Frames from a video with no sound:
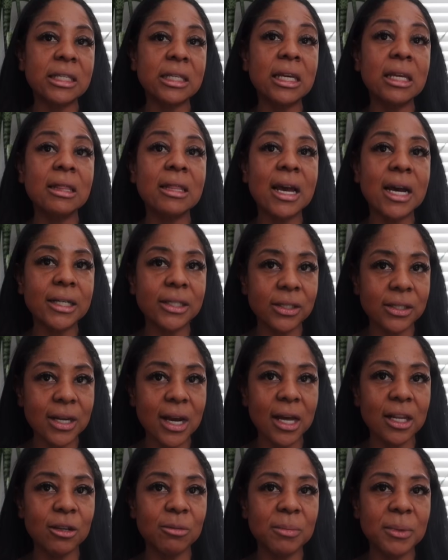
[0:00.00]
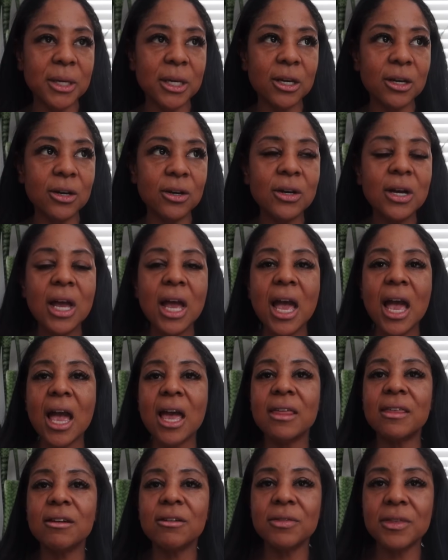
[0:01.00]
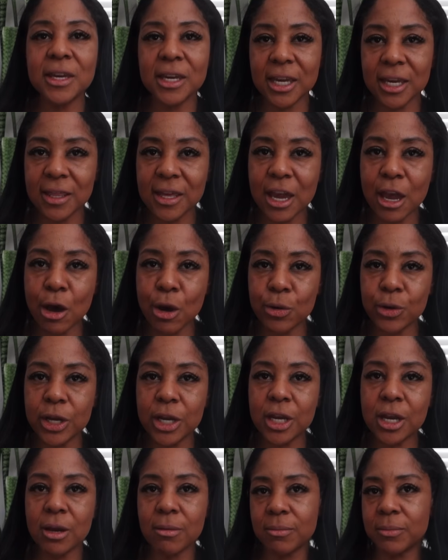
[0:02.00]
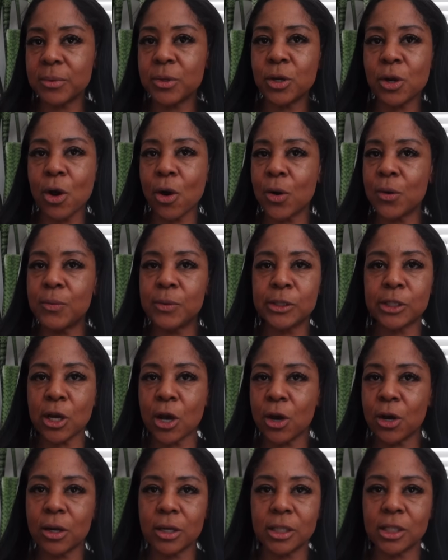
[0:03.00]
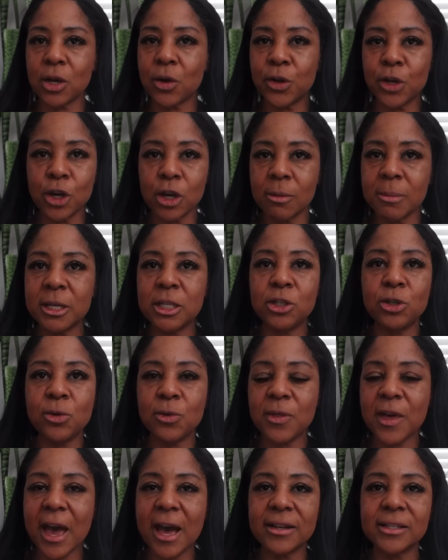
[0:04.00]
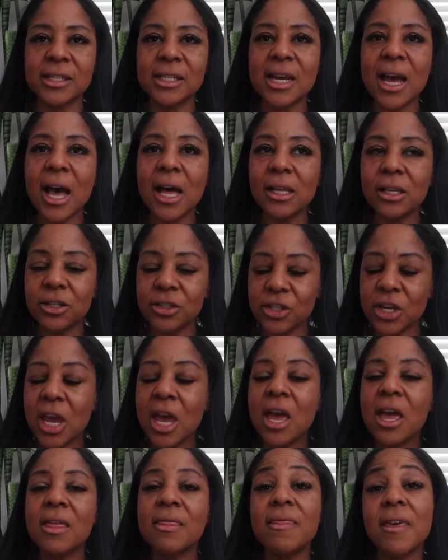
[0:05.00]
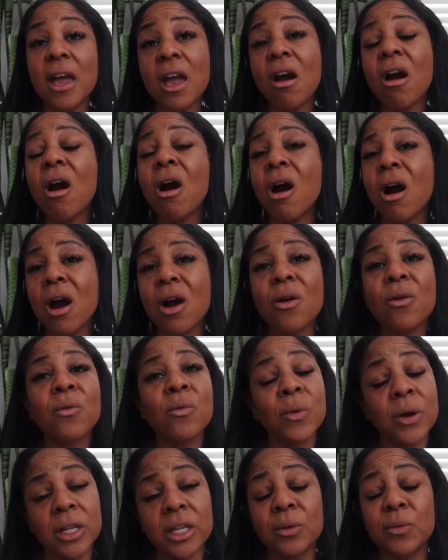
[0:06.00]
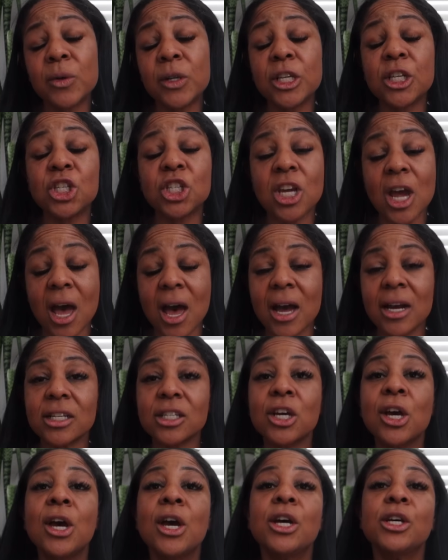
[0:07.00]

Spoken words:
$10,000 bill and they're thinking they only, you know, it's only going to be $2,000, they are really, really shocked.